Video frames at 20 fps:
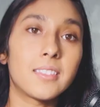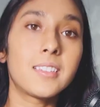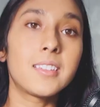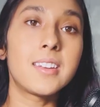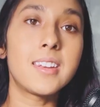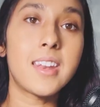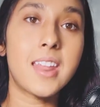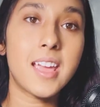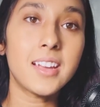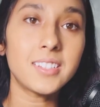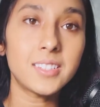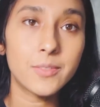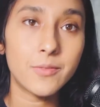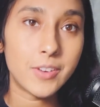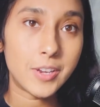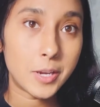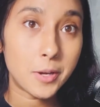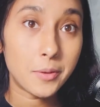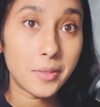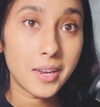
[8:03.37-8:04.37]
The next
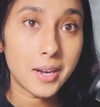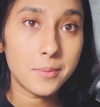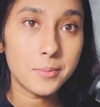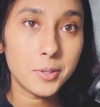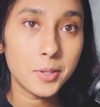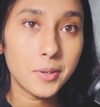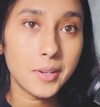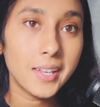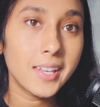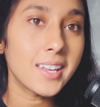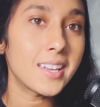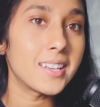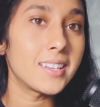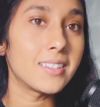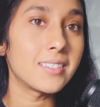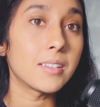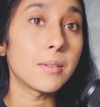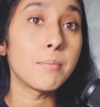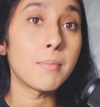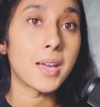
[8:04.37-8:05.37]
video that I'm doing
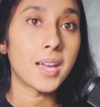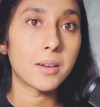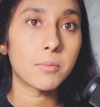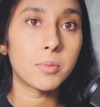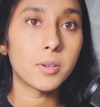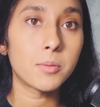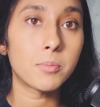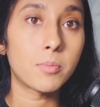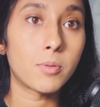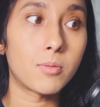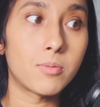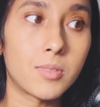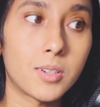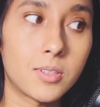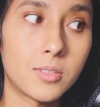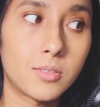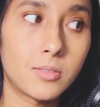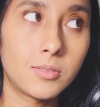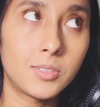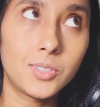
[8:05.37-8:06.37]
is MacBook
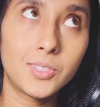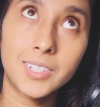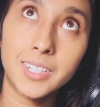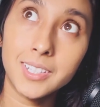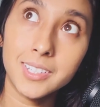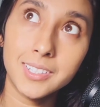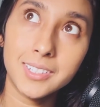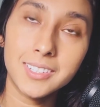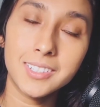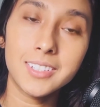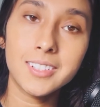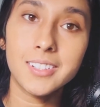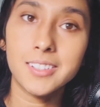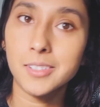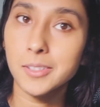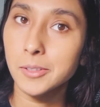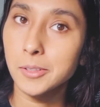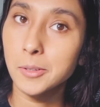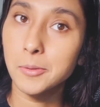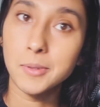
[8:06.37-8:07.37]
Pro, you guys,
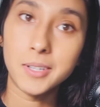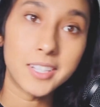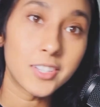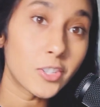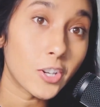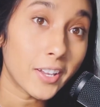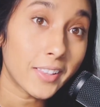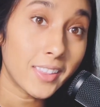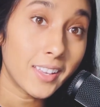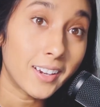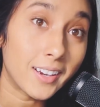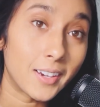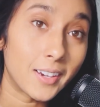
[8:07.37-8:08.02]
so you want to check that